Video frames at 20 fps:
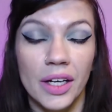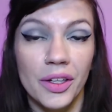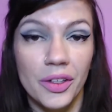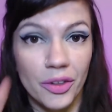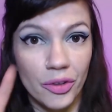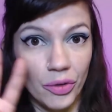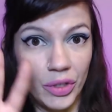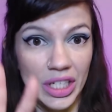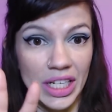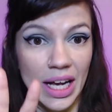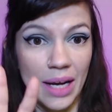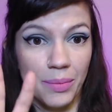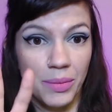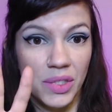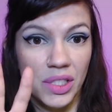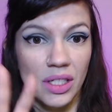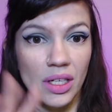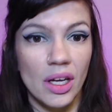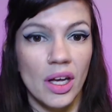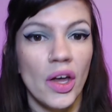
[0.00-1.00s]
3
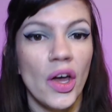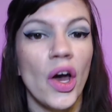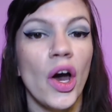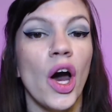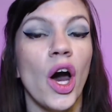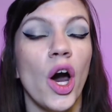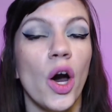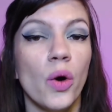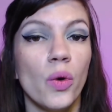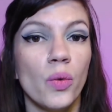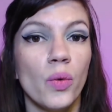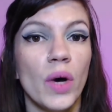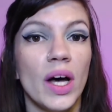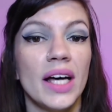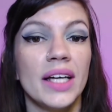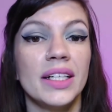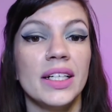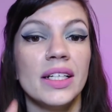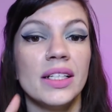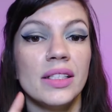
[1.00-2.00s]
times. Oh,
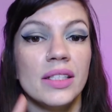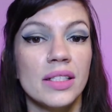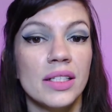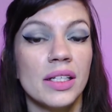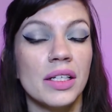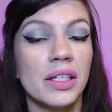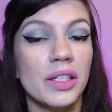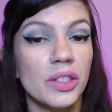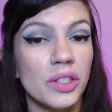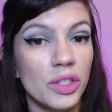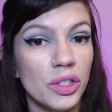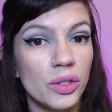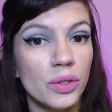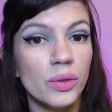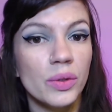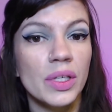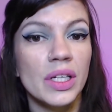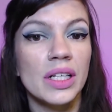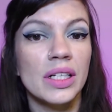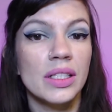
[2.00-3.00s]
what a
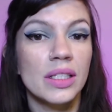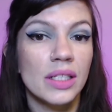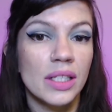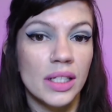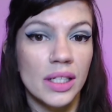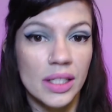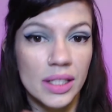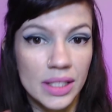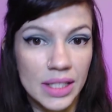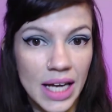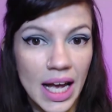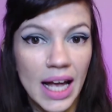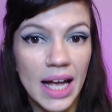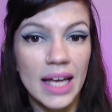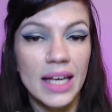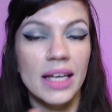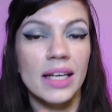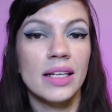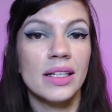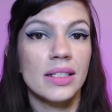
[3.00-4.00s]
to-do, to
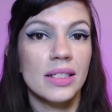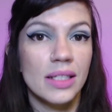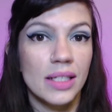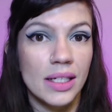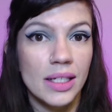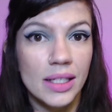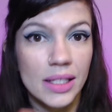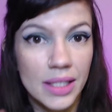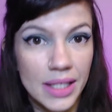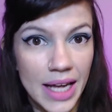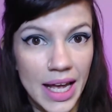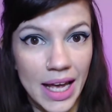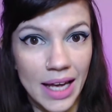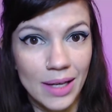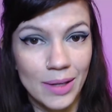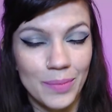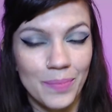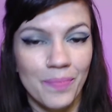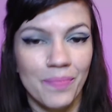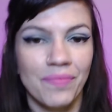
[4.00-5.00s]
die, today.
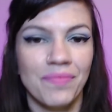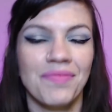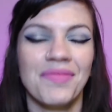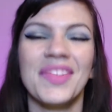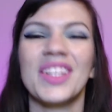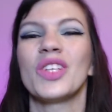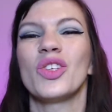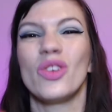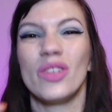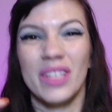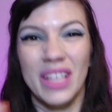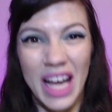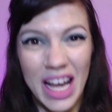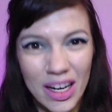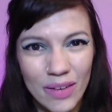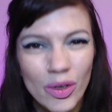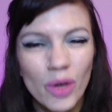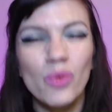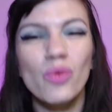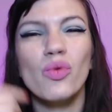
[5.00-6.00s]
So there's kind
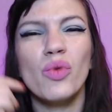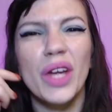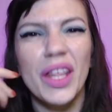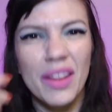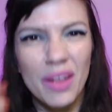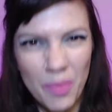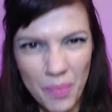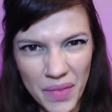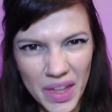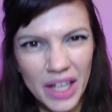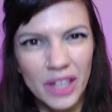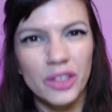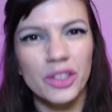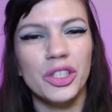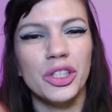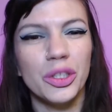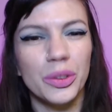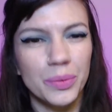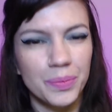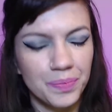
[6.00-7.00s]
of a rhythm there
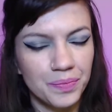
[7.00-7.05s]
too.